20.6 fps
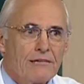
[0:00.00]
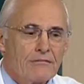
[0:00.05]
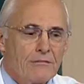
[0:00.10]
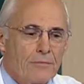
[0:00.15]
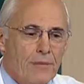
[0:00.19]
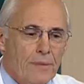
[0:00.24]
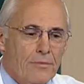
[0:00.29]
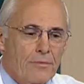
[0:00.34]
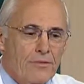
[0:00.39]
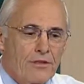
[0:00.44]

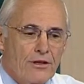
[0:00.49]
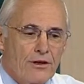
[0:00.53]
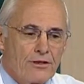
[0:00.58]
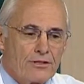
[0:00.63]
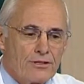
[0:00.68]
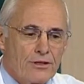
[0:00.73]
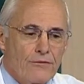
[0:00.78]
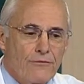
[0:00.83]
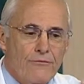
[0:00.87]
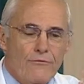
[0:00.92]
Remember,
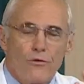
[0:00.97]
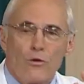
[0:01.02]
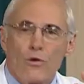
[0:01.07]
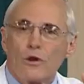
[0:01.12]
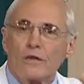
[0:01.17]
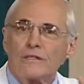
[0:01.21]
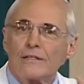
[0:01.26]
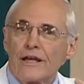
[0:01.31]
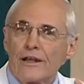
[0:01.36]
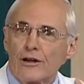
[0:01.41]
there's a
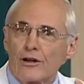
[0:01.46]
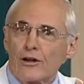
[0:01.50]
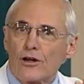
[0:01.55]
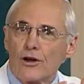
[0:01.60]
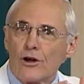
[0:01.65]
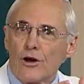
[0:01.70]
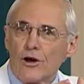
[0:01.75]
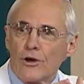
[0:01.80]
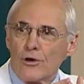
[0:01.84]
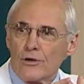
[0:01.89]
four-letter
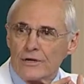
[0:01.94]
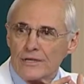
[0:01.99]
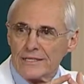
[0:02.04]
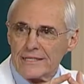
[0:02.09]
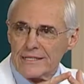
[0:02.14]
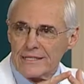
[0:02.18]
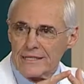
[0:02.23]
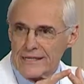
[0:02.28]
code in